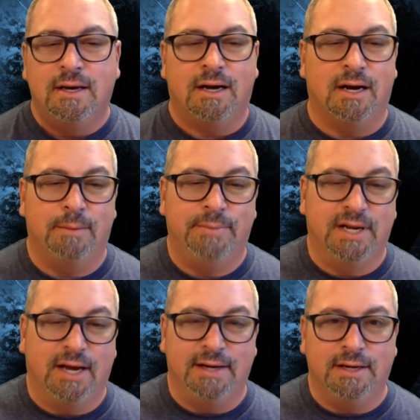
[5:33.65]

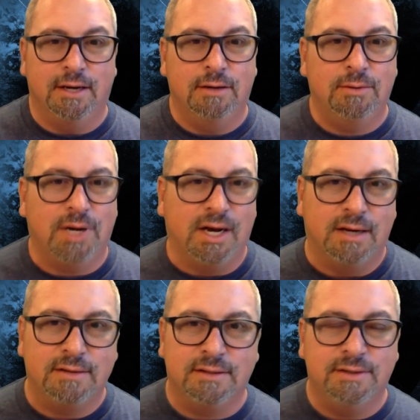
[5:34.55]
But I
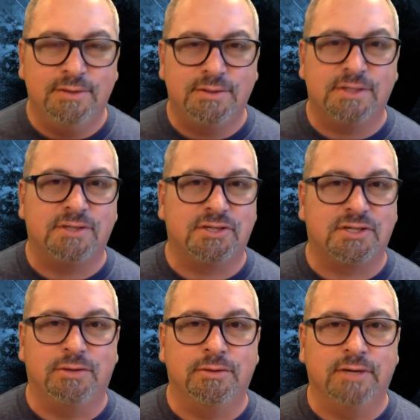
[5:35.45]
know the news is just
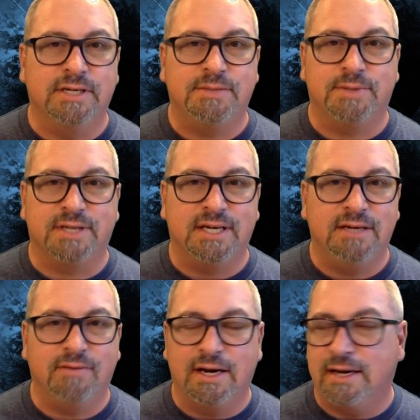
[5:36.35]
going crazy with the
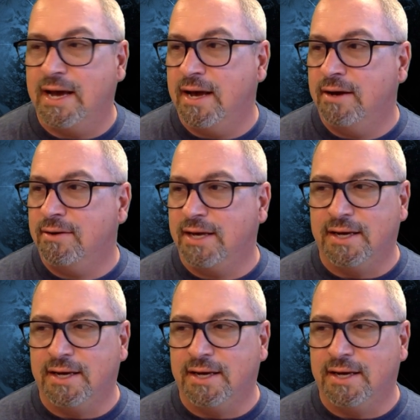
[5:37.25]
heat right now,